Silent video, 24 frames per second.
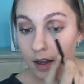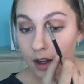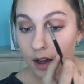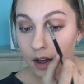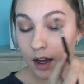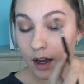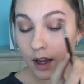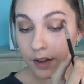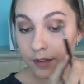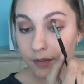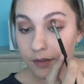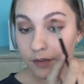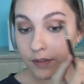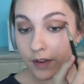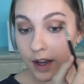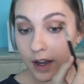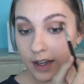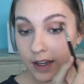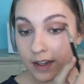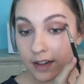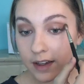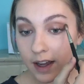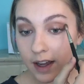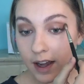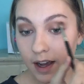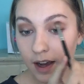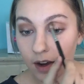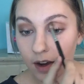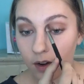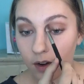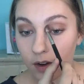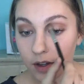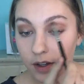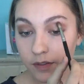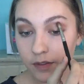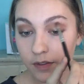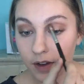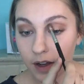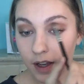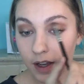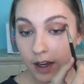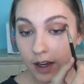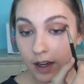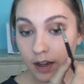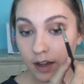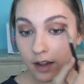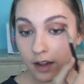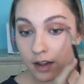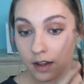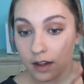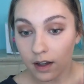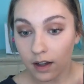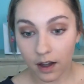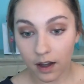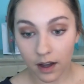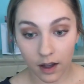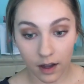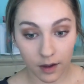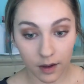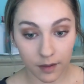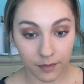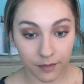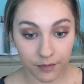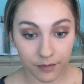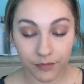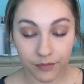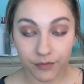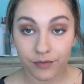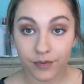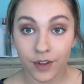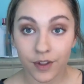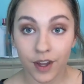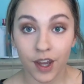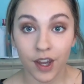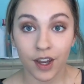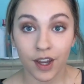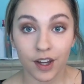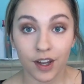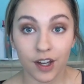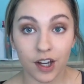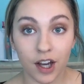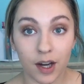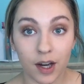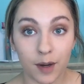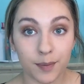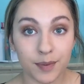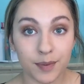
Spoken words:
I find out if I got